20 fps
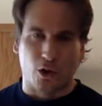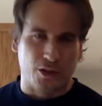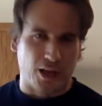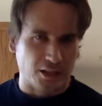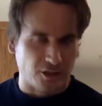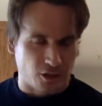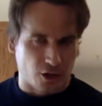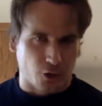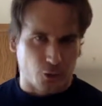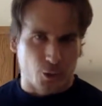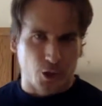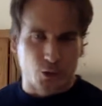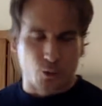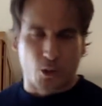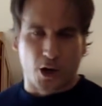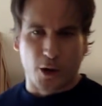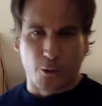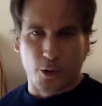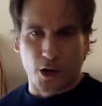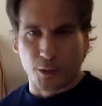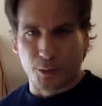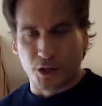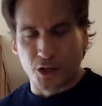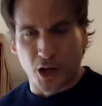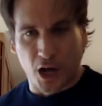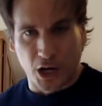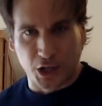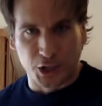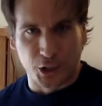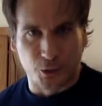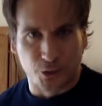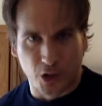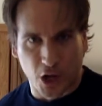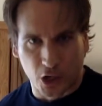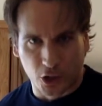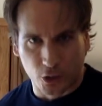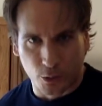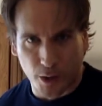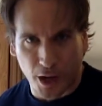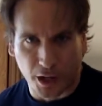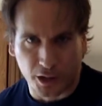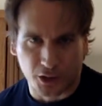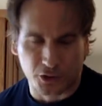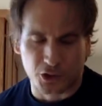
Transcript: And that's another reason why I recommend talking to your doctor about it,